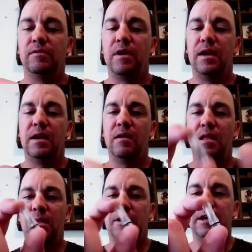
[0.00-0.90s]
right now
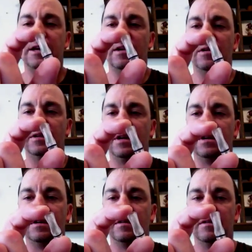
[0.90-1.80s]
all I can get on there,
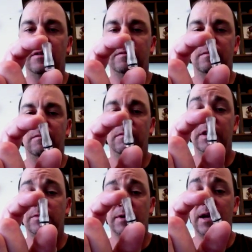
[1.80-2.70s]

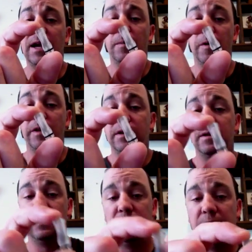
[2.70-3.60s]
this one came with it,
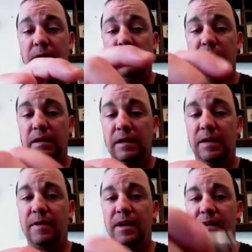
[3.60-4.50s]
and
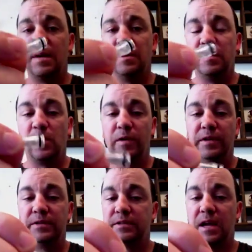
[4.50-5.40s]
I've got a couple more of
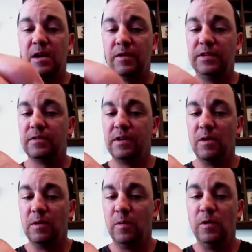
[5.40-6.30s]
this style. These are the
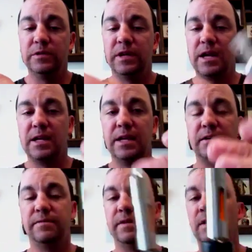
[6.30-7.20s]
only ones that I can get
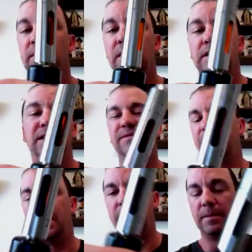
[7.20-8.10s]
to fit on there, and that's
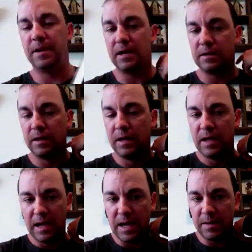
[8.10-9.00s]
fine. I mean,
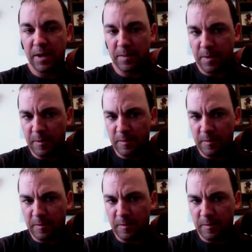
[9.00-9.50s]
I can make my